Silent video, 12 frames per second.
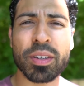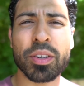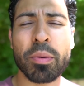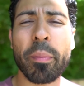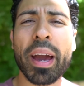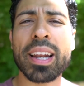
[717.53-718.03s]

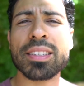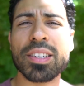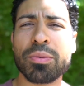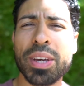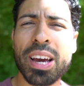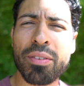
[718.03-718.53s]

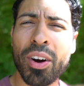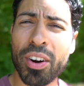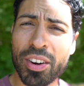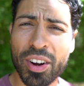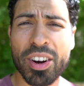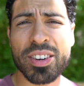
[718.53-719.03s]
humanity, we have
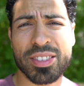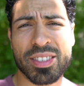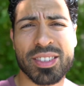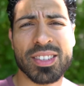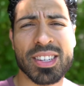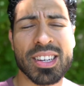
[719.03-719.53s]
hard
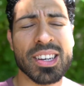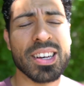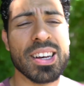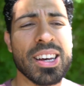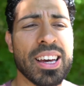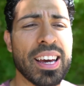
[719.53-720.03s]
hearts.
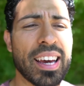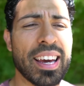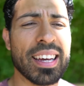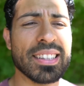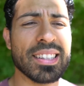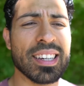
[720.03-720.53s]

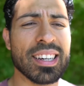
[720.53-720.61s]
And,